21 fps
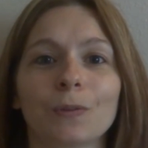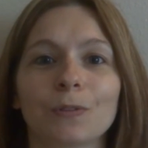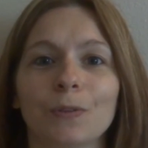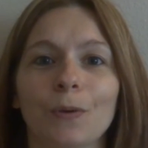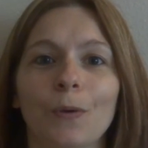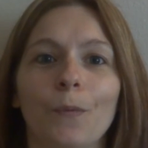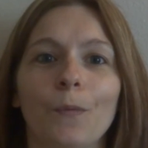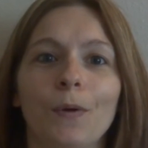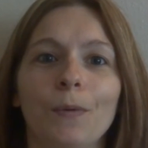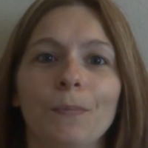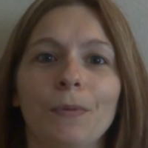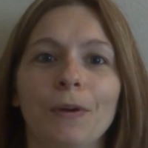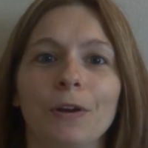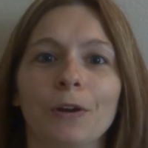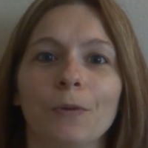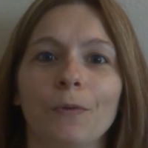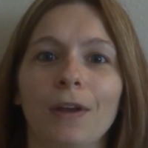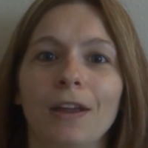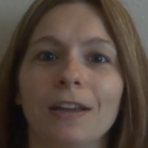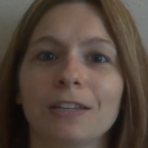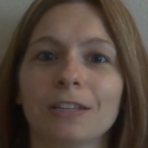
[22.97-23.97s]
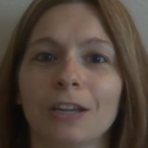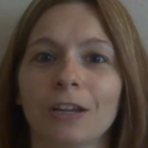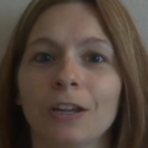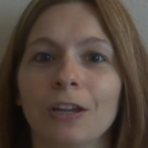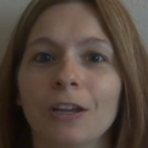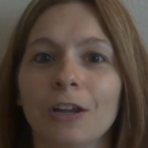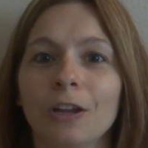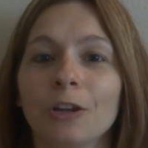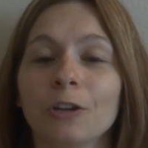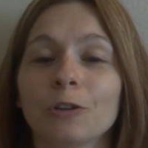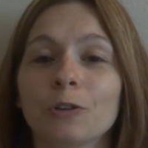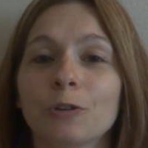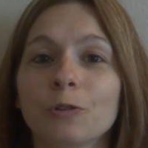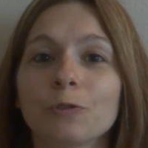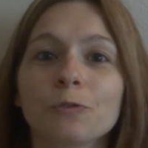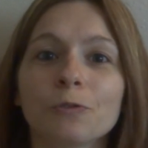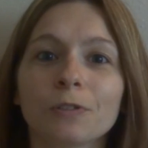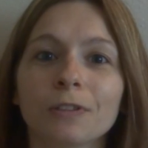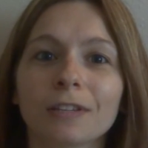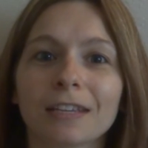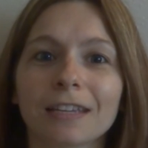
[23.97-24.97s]
so what better way to
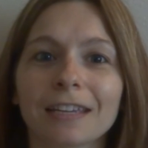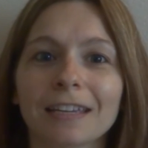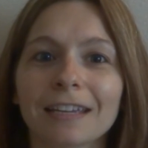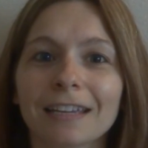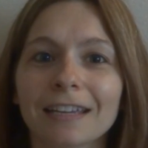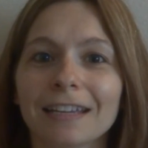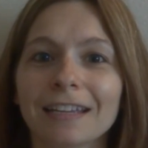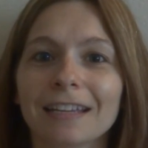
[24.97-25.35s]
truly